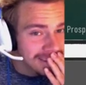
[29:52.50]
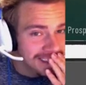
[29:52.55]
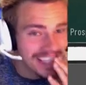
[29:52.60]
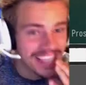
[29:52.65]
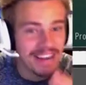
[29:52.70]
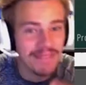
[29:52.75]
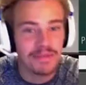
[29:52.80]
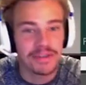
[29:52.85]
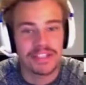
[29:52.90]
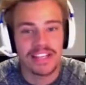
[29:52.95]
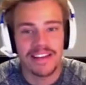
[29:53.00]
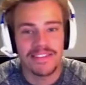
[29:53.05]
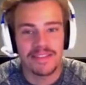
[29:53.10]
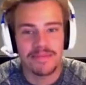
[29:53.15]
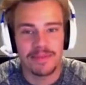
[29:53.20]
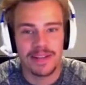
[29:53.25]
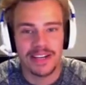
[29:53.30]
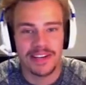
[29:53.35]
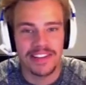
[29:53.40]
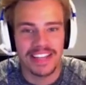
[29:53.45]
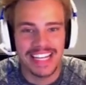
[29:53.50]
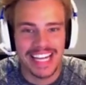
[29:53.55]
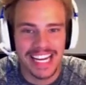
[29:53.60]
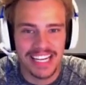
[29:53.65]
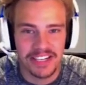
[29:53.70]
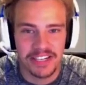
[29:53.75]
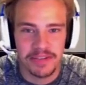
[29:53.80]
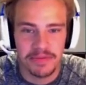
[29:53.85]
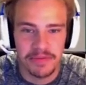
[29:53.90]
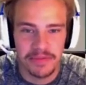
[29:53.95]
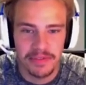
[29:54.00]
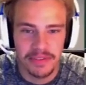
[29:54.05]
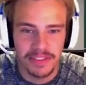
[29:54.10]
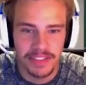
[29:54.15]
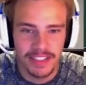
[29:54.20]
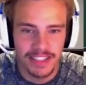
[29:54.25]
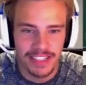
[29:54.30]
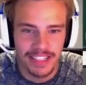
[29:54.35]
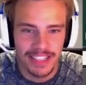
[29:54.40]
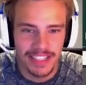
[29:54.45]
The number seventh player in the nation.
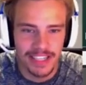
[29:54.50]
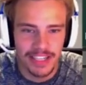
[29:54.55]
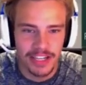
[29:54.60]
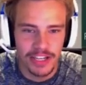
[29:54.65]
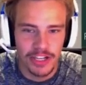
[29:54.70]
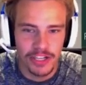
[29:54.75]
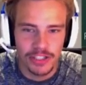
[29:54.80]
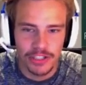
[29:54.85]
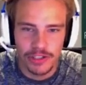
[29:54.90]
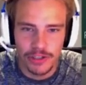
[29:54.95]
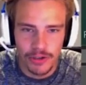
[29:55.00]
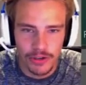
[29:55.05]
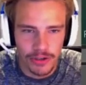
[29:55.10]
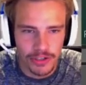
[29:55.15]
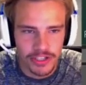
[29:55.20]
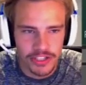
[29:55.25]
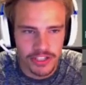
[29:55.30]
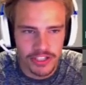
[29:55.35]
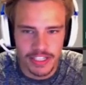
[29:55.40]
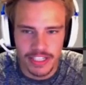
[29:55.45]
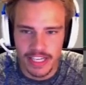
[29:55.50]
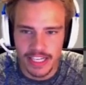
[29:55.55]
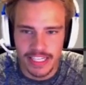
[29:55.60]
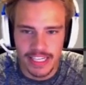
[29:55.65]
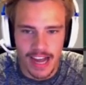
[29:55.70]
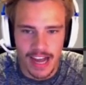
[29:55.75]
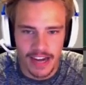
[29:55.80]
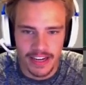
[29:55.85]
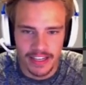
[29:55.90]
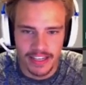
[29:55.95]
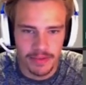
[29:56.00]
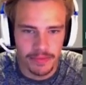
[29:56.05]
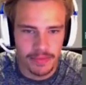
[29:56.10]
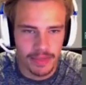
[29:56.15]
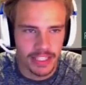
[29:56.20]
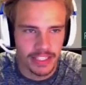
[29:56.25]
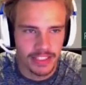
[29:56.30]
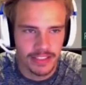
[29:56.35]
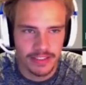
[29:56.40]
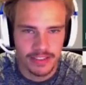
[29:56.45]
Kurtz, you gotta
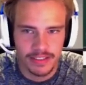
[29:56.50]
commit.